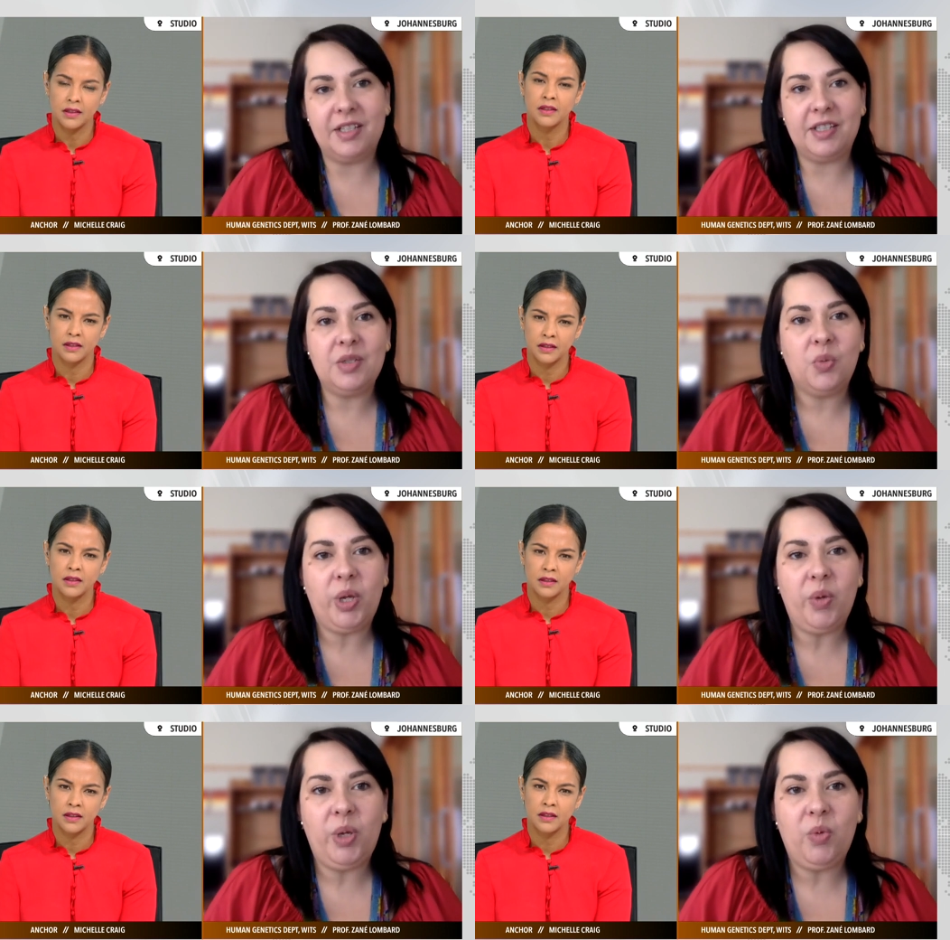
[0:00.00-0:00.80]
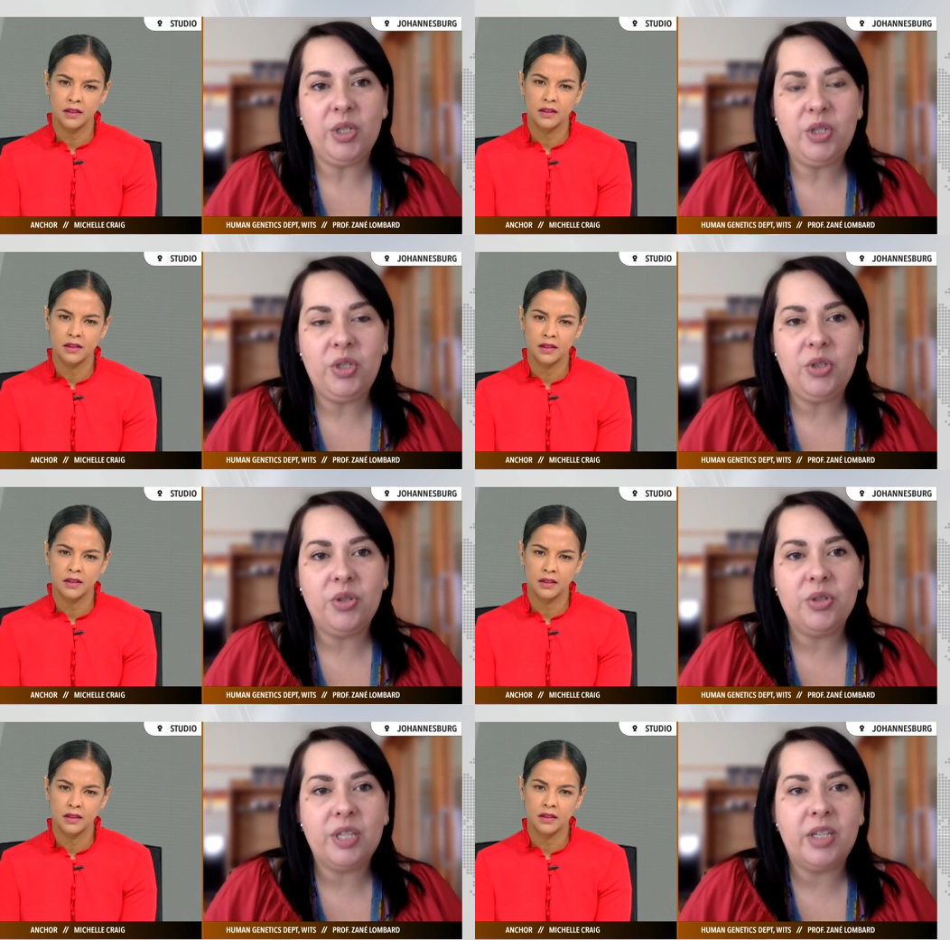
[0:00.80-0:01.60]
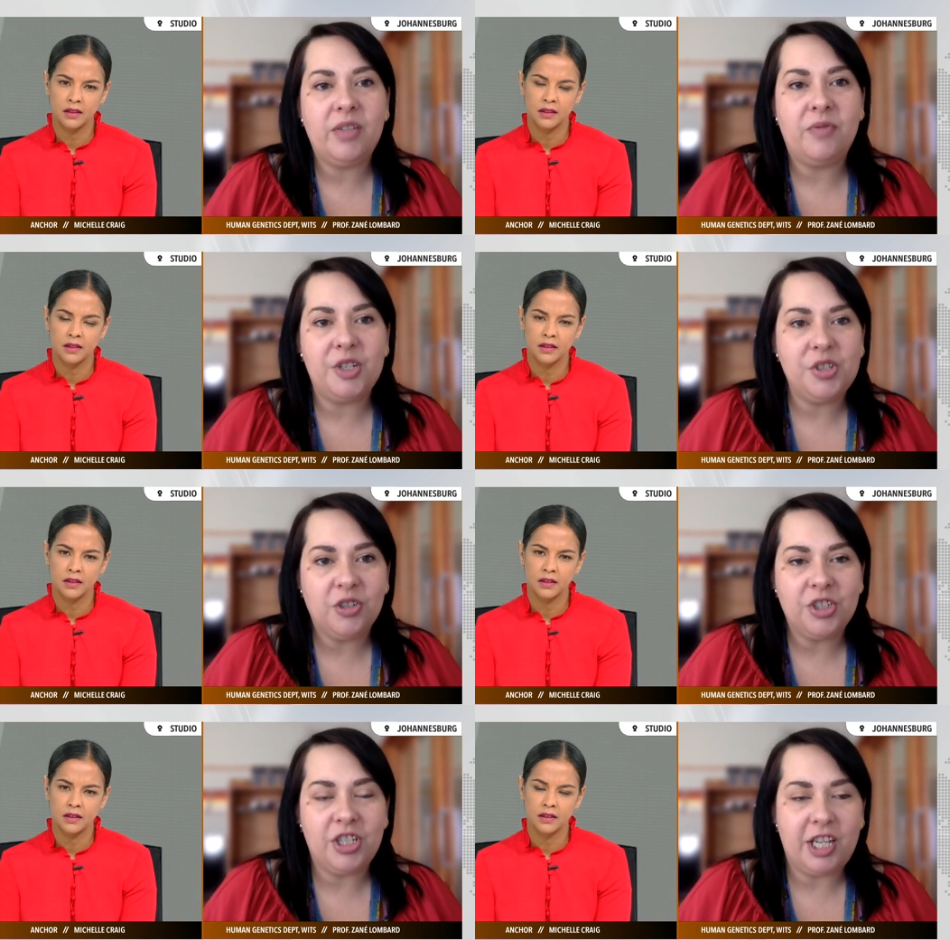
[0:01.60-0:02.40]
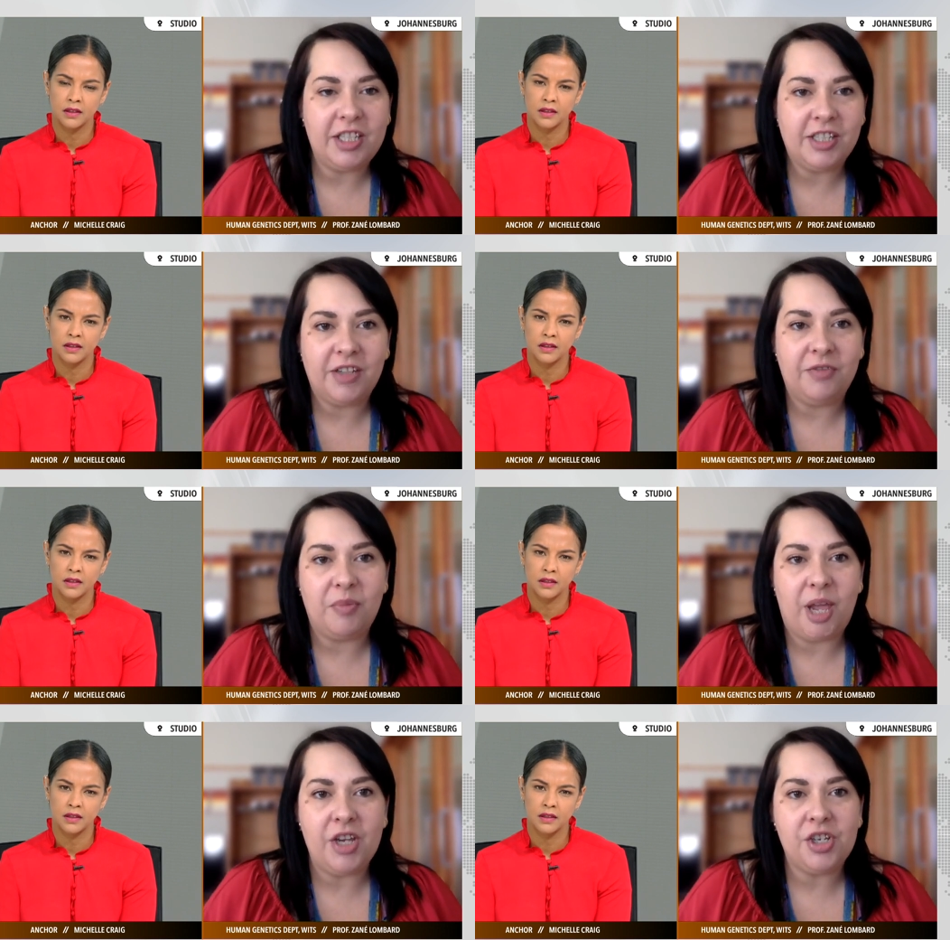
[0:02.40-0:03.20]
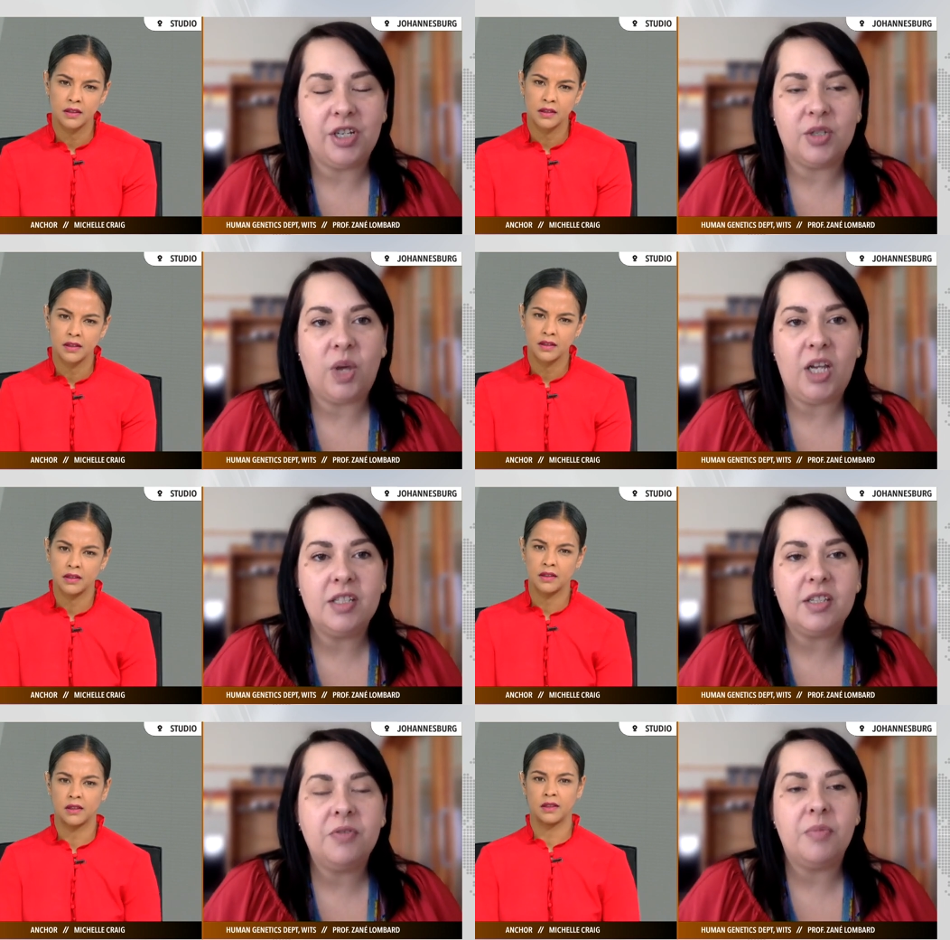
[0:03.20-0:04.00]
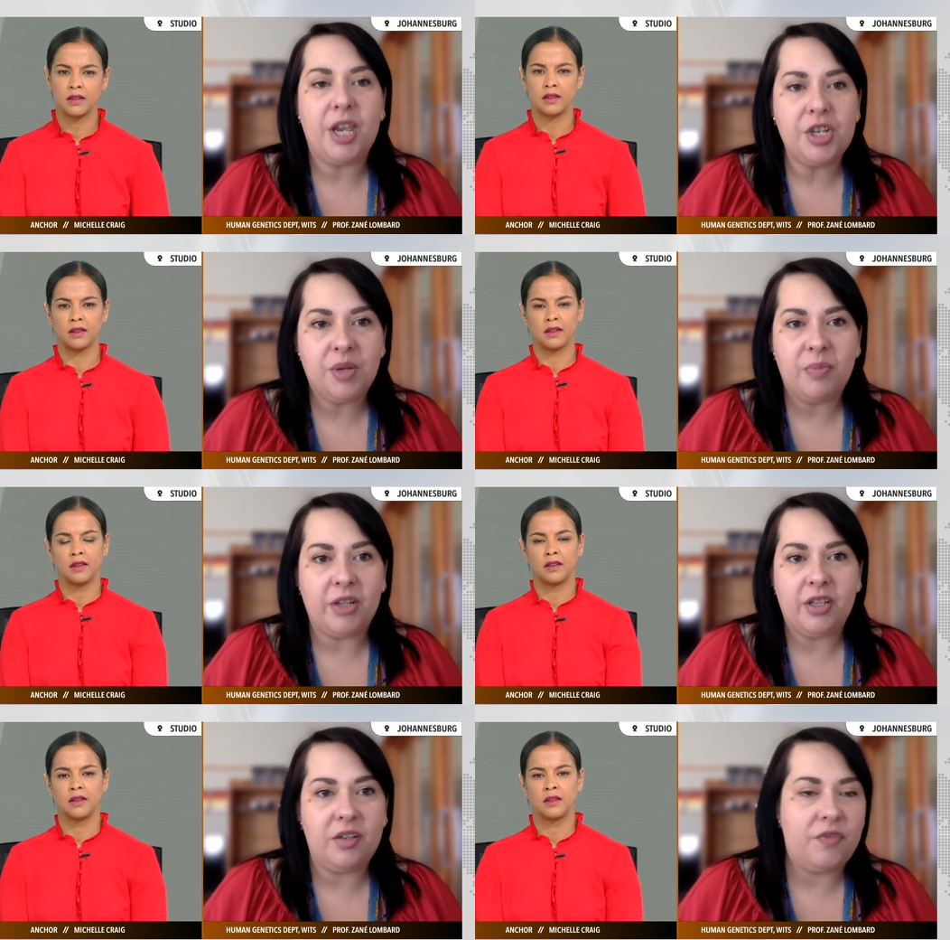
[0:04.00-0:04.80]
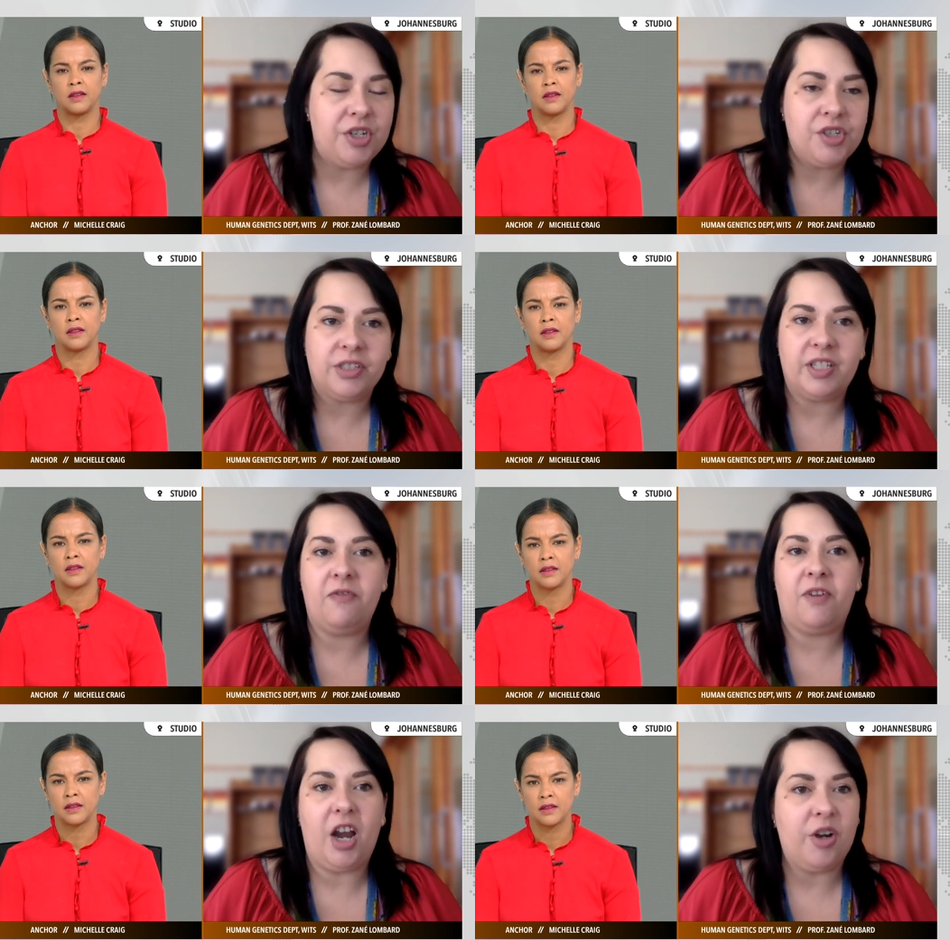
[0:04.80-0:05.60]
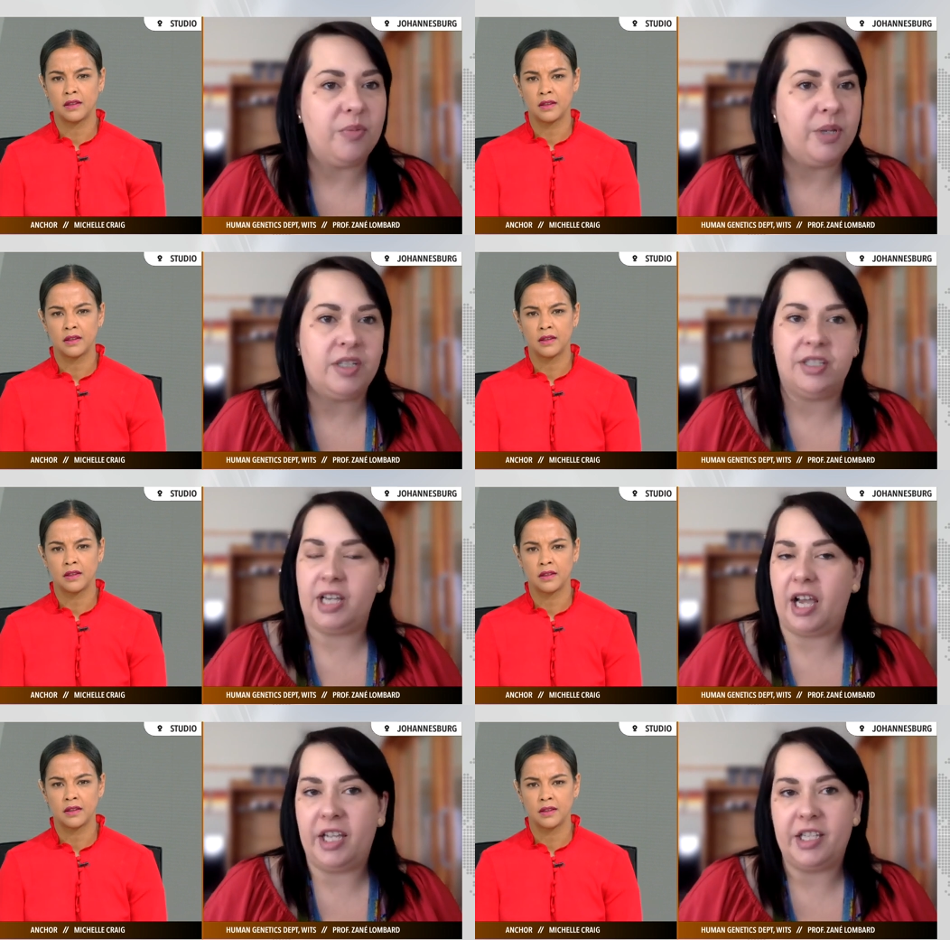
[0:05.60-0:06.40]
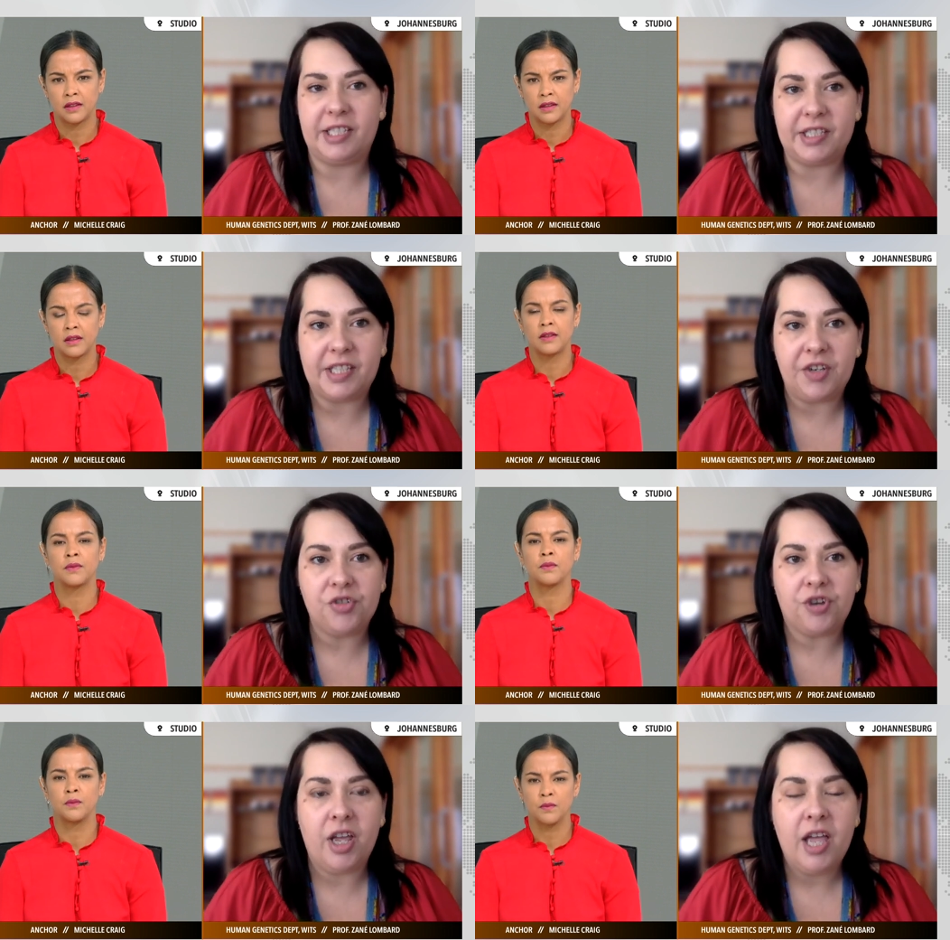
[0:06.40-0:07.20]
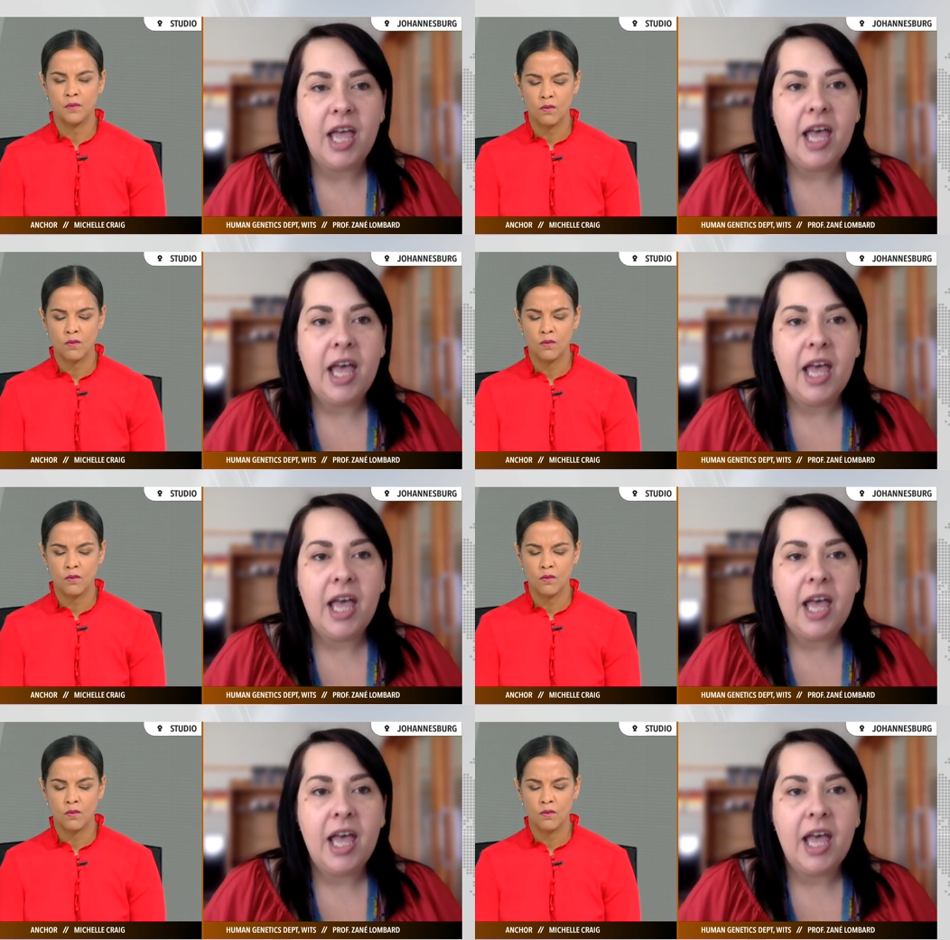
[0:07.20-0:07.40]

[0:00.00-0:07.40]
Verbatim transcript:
Speaker 1: this is where we want to use individual genetic information as well as information about the individual's environment, diet, etc.,